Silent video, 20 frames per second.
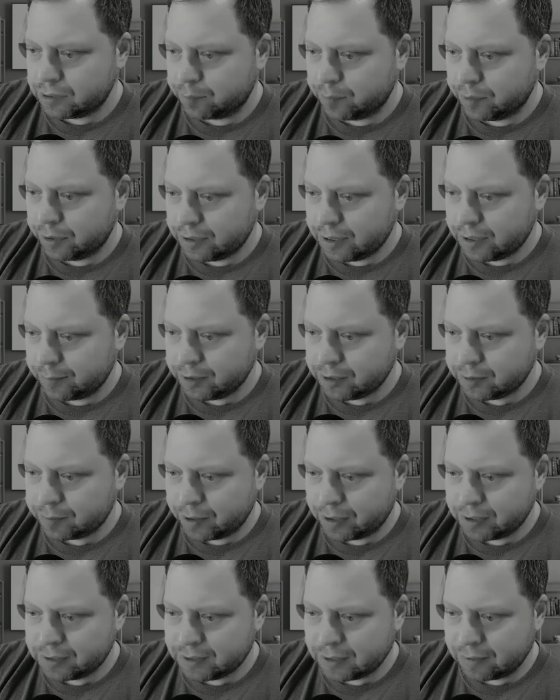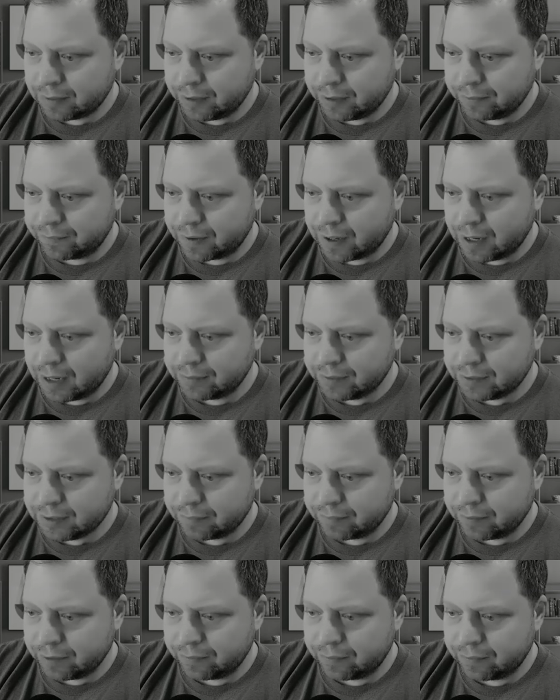the put debit spread
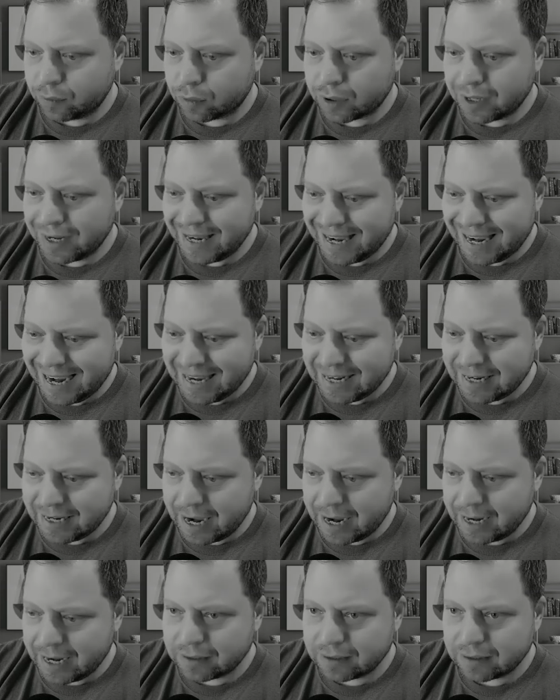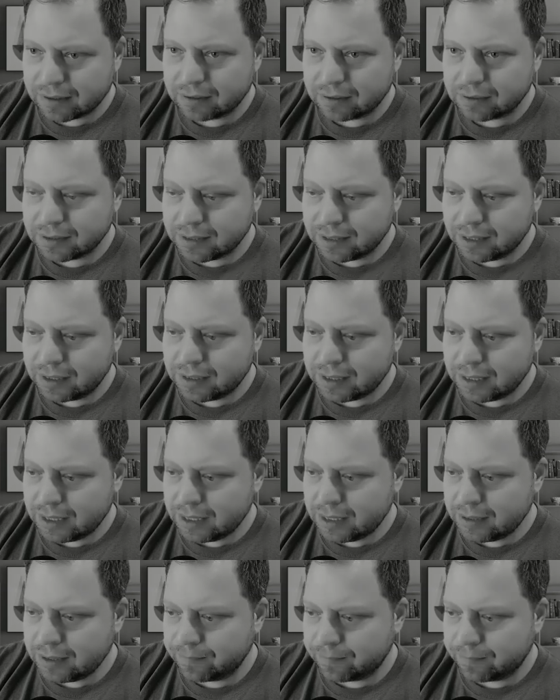75.74, 88
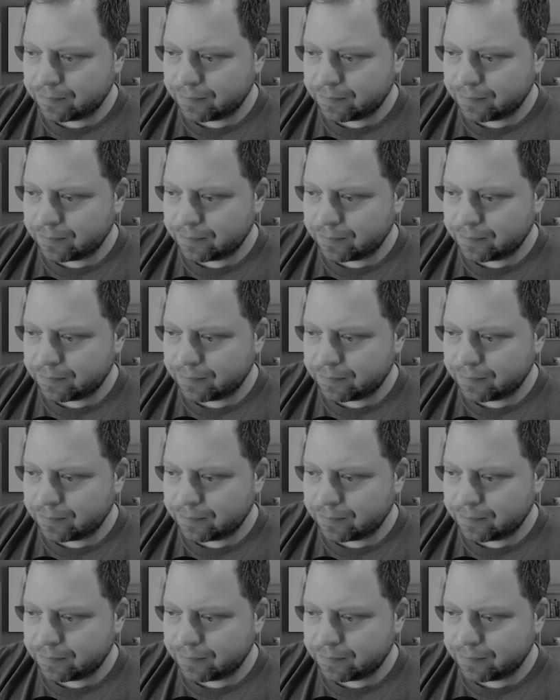DTE.